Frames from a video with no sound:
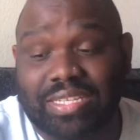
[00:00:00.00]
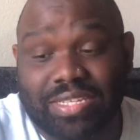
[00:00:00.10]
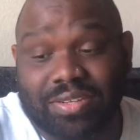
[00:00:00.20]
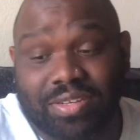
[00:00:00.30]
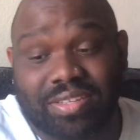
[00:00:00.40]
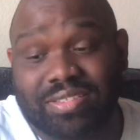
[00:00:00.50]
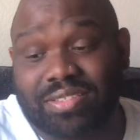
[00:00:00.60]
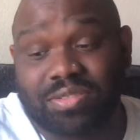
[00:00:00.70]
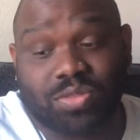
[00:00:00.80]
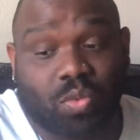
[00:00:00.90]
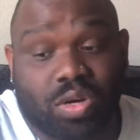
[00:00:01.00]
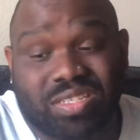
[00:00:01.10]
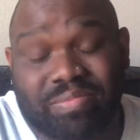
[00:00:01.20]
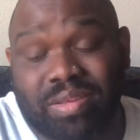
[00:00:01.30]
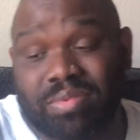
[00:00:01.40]
you could use words
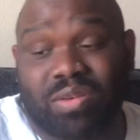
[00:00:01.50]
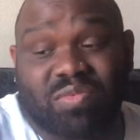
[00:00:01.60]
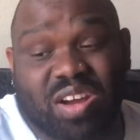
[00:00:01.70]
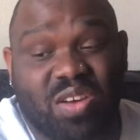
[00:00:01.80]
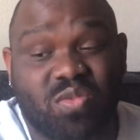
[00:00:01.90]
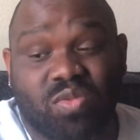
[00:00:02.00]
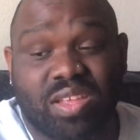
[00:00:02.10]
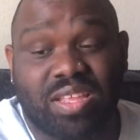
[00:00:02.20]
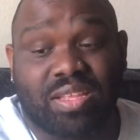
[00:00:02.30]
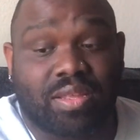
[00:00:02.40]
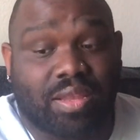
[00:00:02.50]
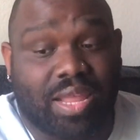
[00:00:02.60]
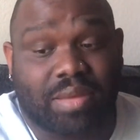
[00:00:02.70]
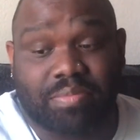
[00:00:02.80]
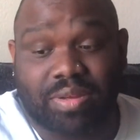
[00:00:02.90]
that people don't know,
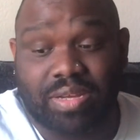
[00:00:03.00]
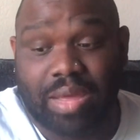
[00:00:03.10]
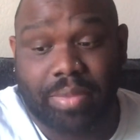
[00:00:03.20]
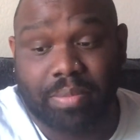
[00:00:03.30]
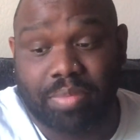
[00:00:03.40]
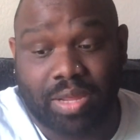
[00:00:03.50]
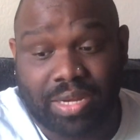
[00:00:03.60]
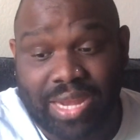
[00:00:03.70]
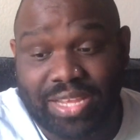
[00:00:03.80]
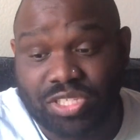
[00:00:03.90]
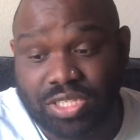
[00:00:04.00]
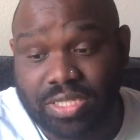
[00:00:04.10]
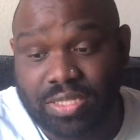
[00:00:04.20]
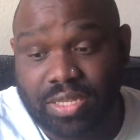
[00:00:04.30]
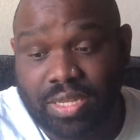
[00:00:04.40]
like
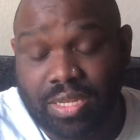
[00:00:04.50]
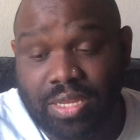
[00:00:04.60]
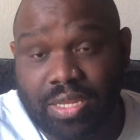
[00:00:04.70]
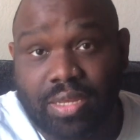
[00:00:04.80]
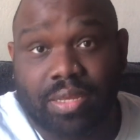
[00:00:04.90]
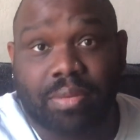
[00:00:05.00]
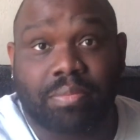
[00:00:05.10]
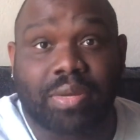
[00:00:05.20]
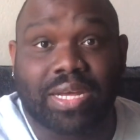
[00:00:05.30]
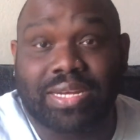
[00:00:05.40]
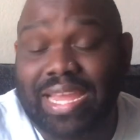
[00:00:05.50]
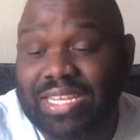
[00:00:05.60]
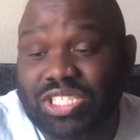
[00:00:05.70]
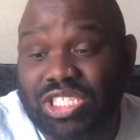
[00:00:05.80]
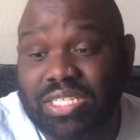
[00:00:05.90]
pugnacious.
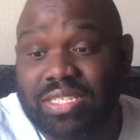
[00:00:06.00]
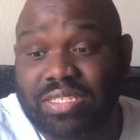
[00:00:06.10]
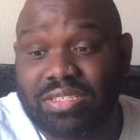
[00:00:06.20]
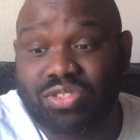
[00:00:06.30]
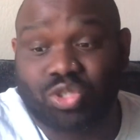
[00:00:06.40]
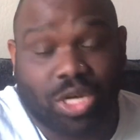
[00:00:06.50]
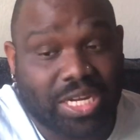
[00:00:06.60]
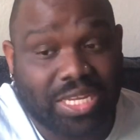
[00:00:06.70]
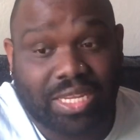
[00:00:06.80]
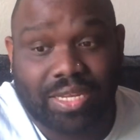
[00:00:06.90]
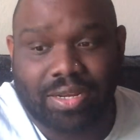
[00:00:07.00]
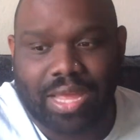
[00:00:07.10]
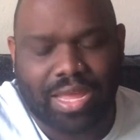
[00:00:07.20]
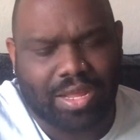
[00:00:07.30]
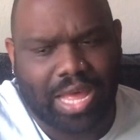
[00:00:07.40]
Pugnacious, truculent.
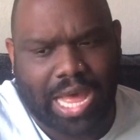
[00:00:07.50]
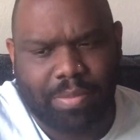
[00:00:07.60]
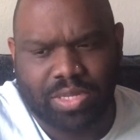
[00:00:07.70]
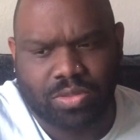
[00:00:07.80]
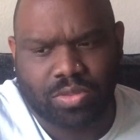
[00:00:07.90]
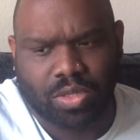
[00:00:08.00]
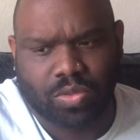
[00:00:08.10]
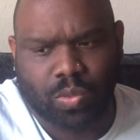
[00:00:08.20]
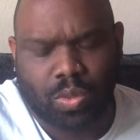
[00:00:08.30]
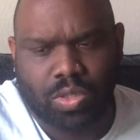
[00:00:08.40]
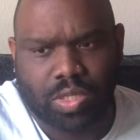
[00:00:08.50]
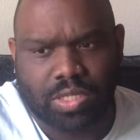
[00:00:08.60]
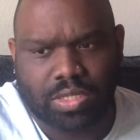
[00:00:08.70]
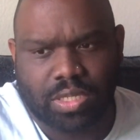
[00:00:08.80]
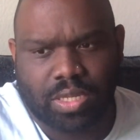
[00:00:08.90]
I'm going to use those
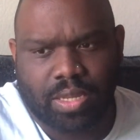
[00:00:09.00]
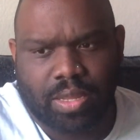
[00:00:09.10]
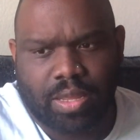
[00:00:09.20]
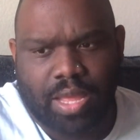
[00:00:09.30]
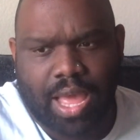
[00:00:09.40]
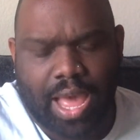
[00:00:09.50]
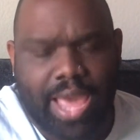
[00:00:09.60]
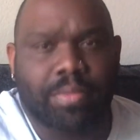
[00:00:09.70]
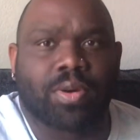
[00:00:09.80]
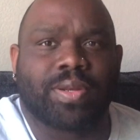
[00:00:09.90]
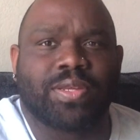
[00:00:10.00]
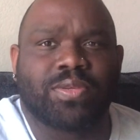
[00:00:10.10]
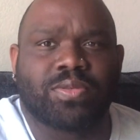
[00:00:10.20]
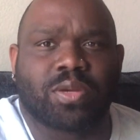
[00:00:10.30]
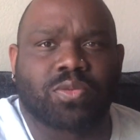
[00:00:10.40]
words. I am going to
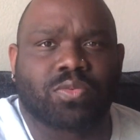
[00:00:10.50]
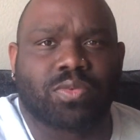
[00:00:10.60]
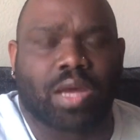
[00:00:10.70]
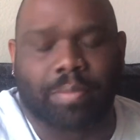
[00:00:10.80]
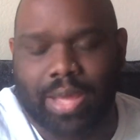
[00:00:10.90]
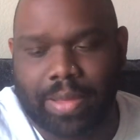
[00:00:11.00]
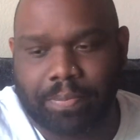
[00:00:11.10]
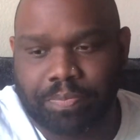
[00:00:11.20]
use those. No, I'm not.